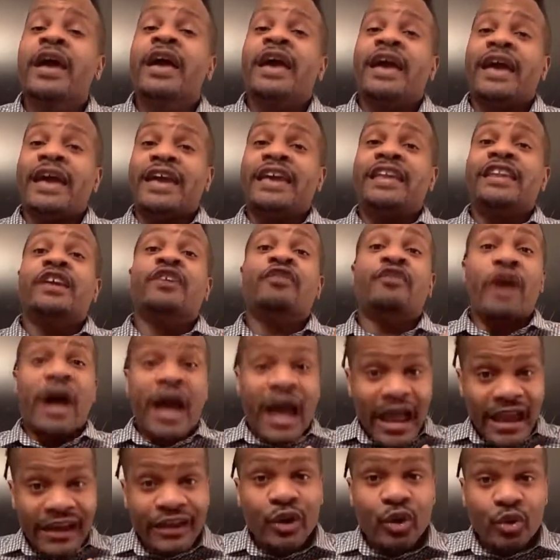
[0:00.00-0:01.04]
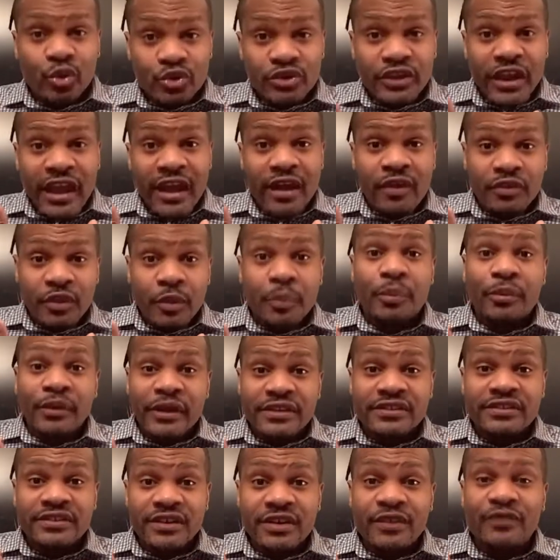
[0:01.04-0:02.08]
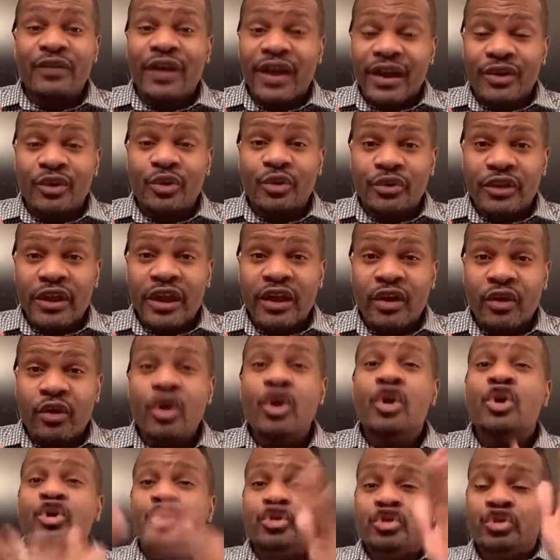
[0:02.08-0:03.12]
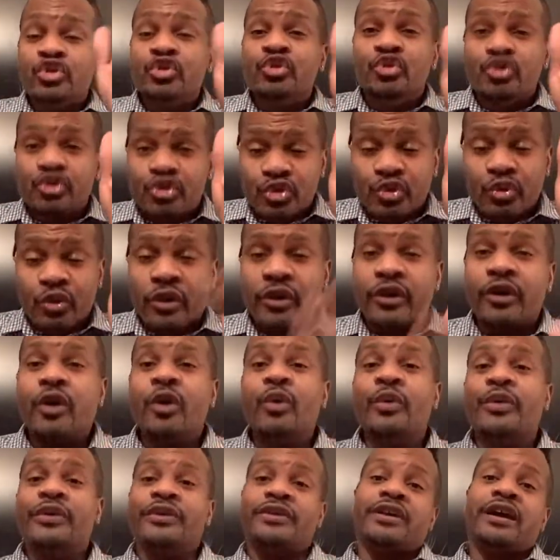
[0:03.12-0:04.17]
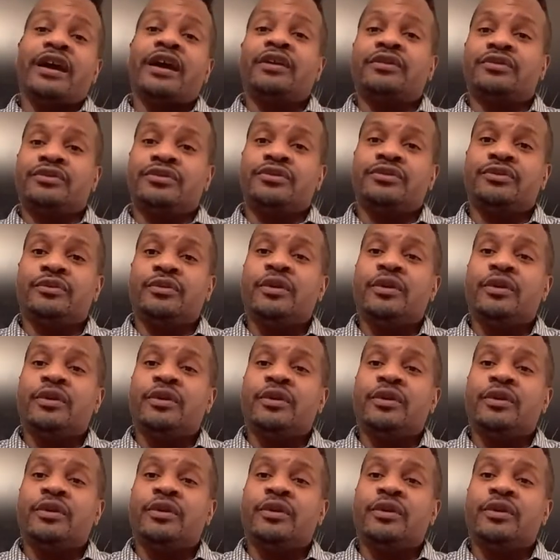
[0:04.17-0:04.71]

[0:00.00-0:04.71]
And if I go down, the president, if I go down, you two are going down too.